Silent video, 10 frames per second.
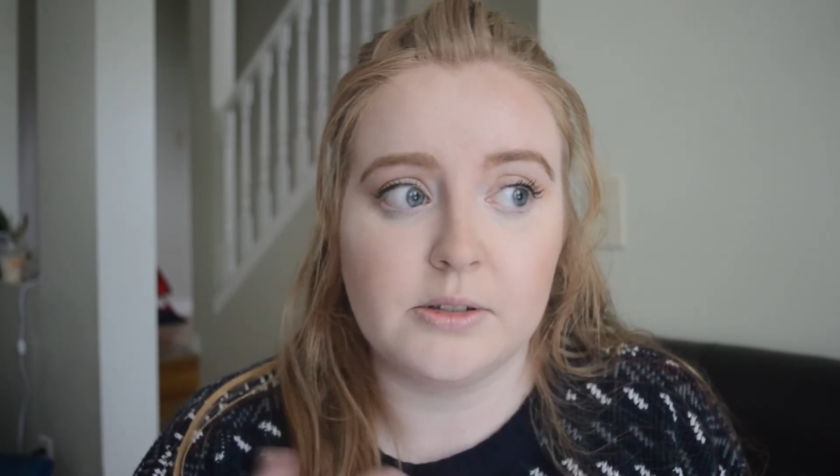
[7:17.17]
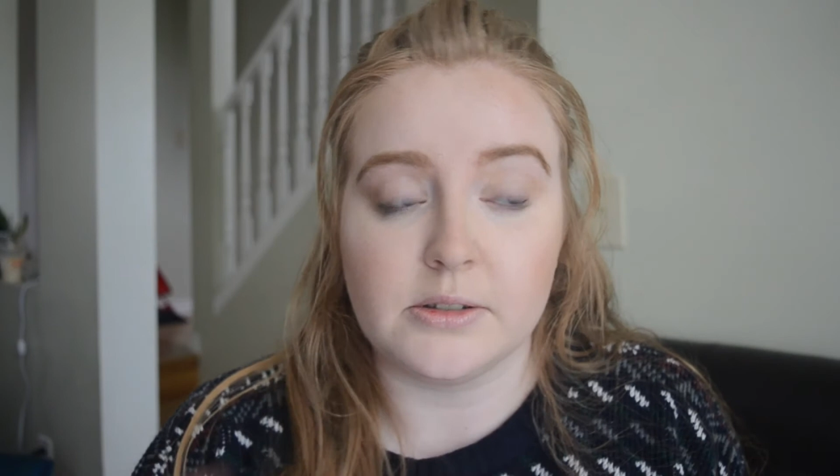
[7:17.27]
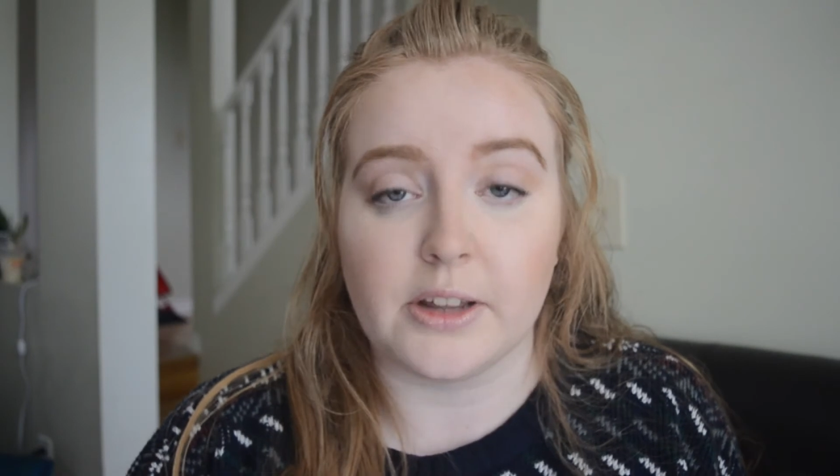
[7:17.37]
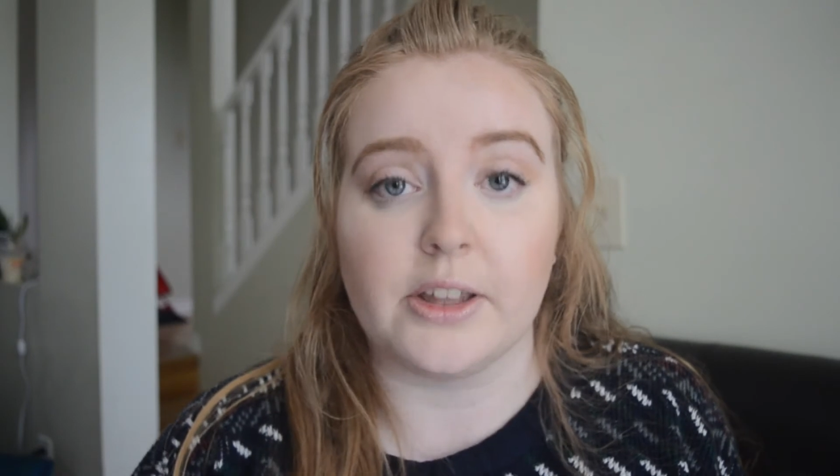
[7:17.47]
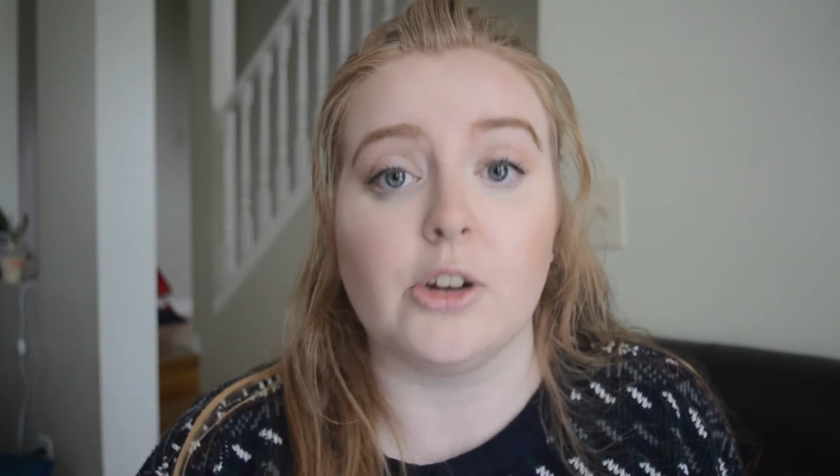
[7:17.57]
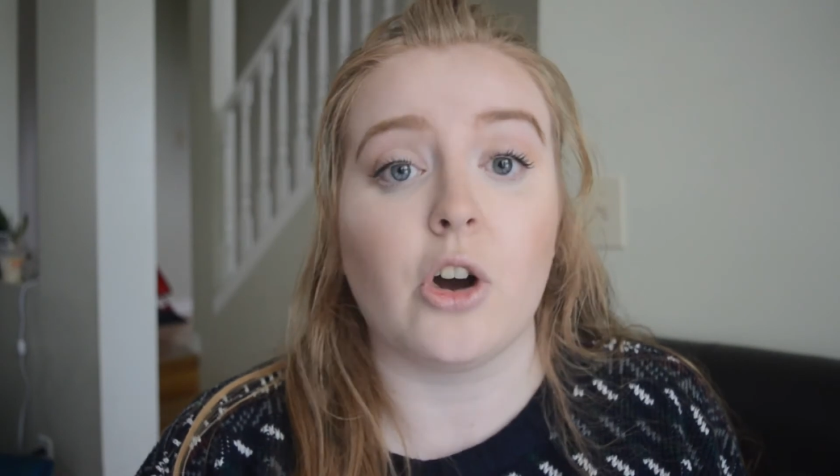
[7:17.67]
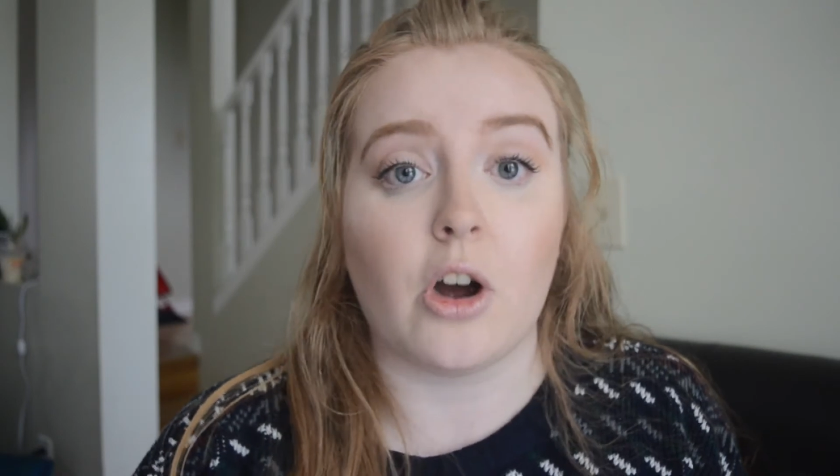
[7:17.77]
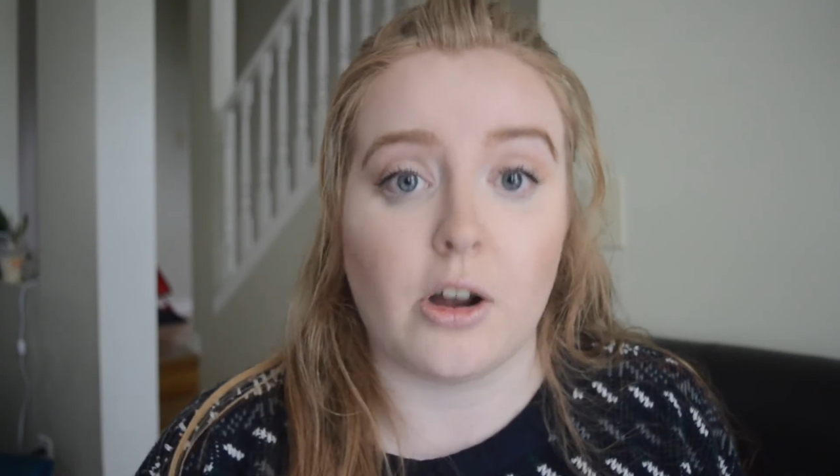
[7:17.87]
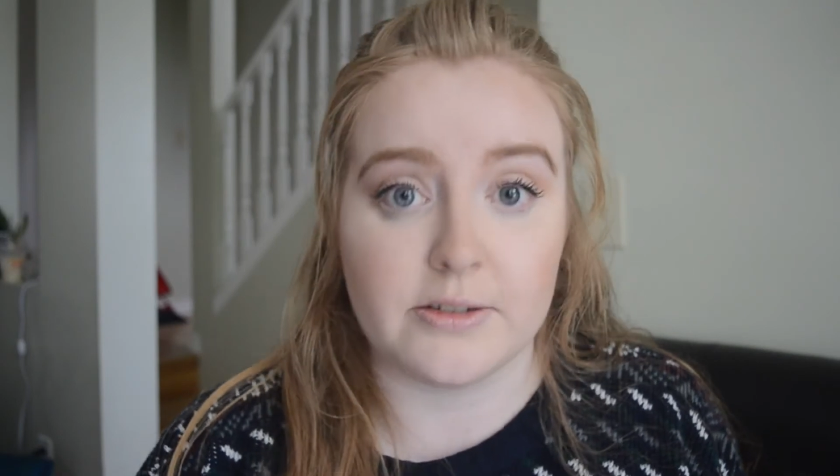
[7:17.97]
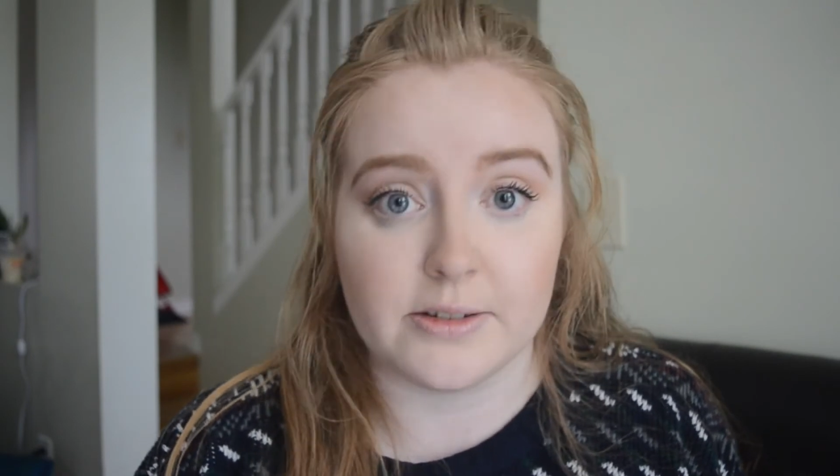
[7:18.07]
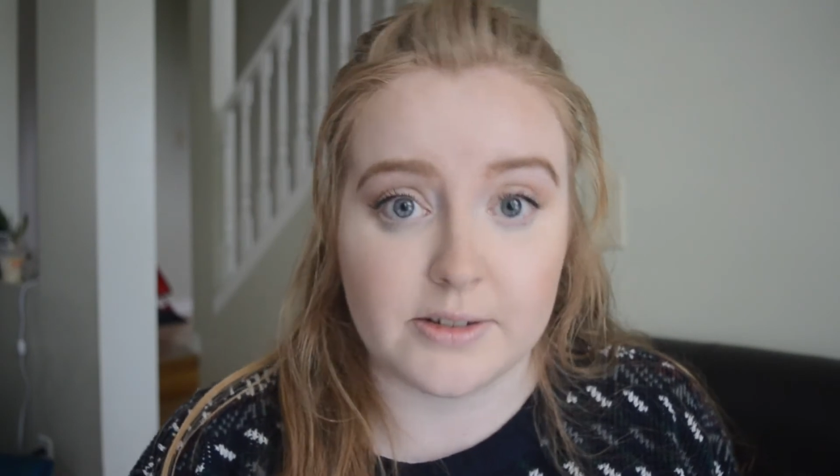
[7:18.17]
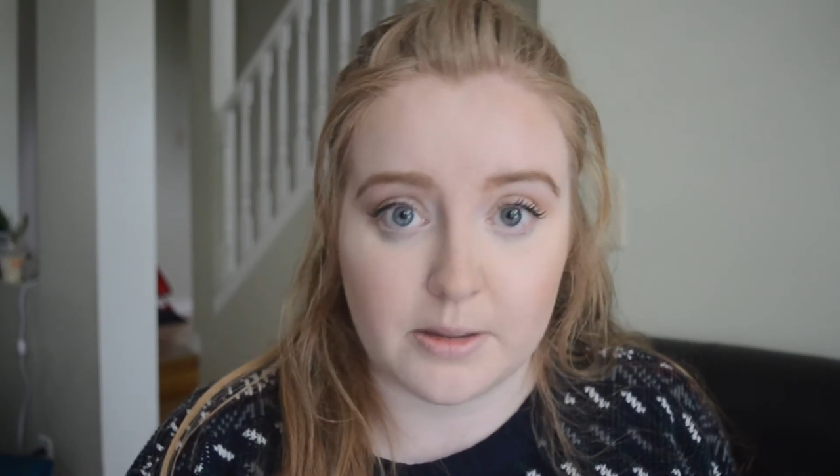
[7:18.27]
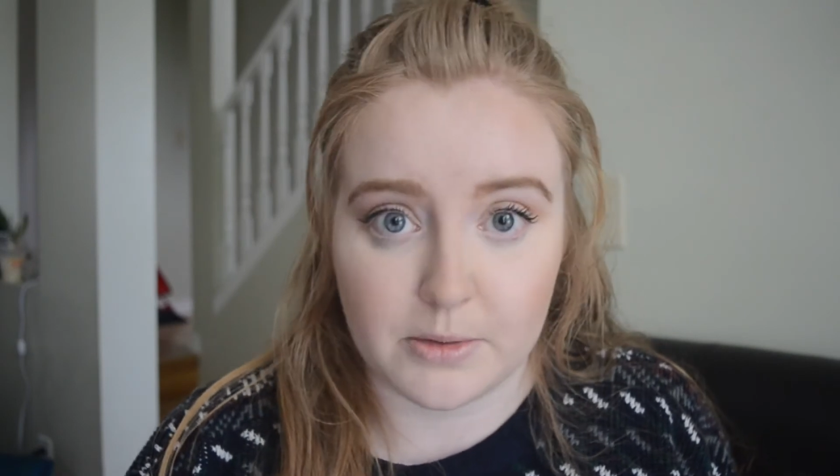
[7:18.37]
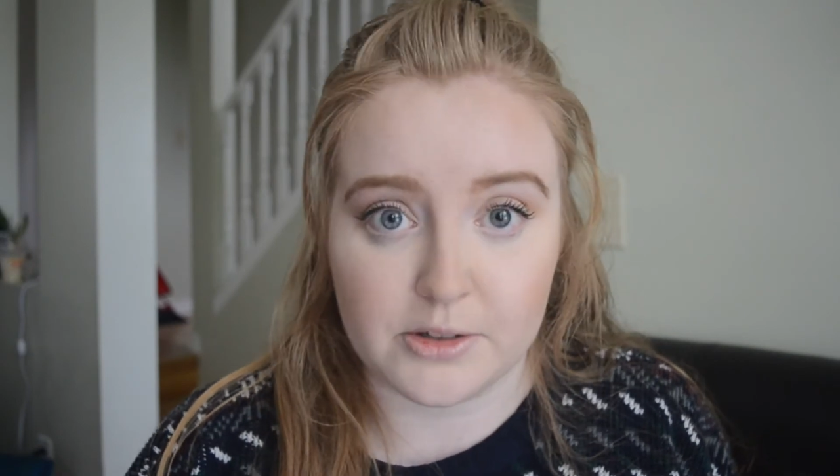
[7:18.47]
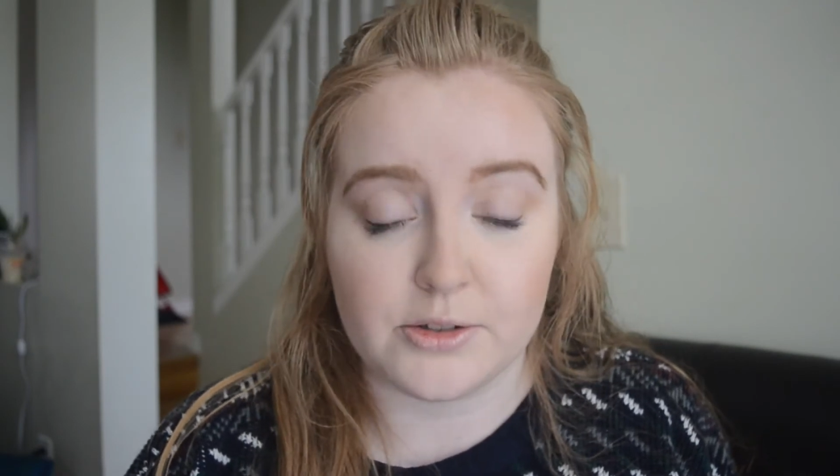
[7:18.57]
nothing causes
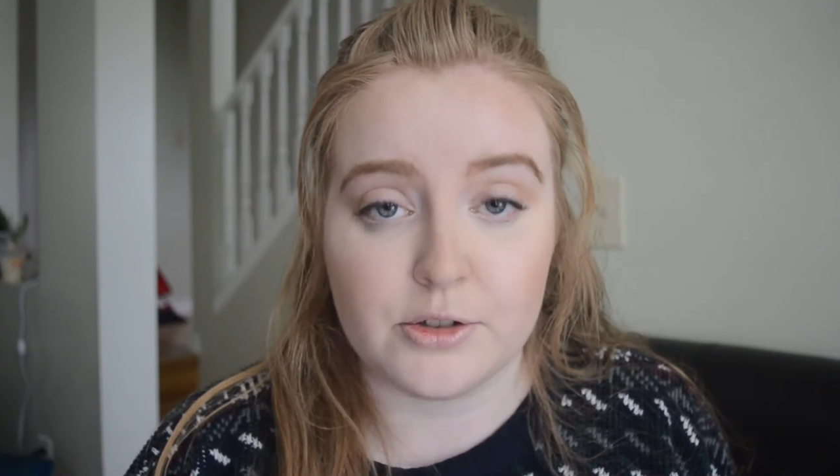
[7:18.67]
someone